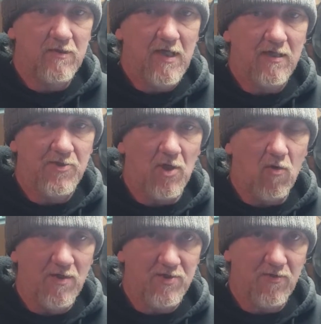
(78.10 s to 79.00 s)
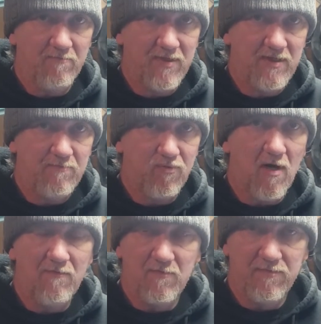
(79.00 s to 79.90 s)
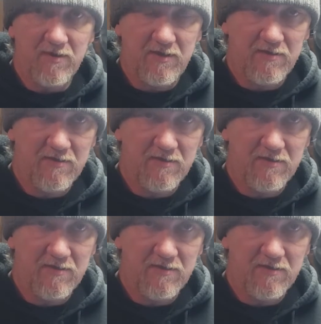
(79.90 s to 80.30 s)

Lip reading: And it's always going to be probably,